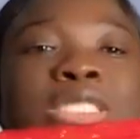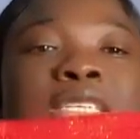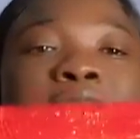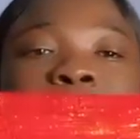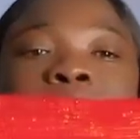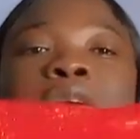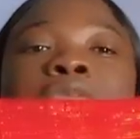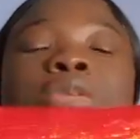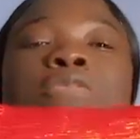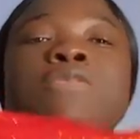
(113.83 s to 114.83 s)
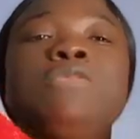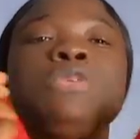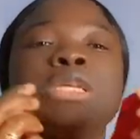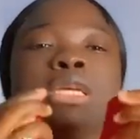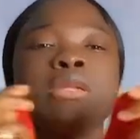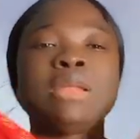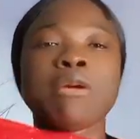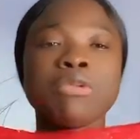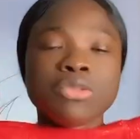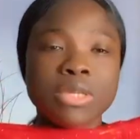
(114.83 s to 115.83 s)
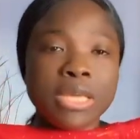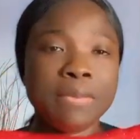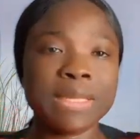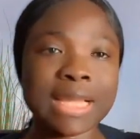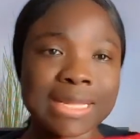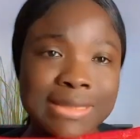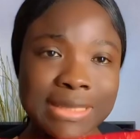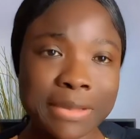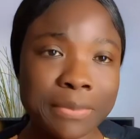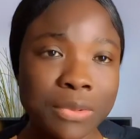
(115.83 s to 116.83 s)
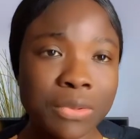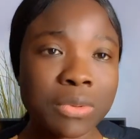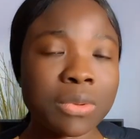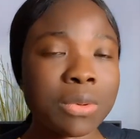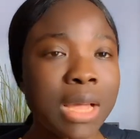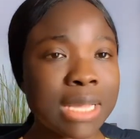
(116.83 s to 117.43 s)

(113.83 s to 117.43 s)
just, we are going to fold in. I want to keep it as simple.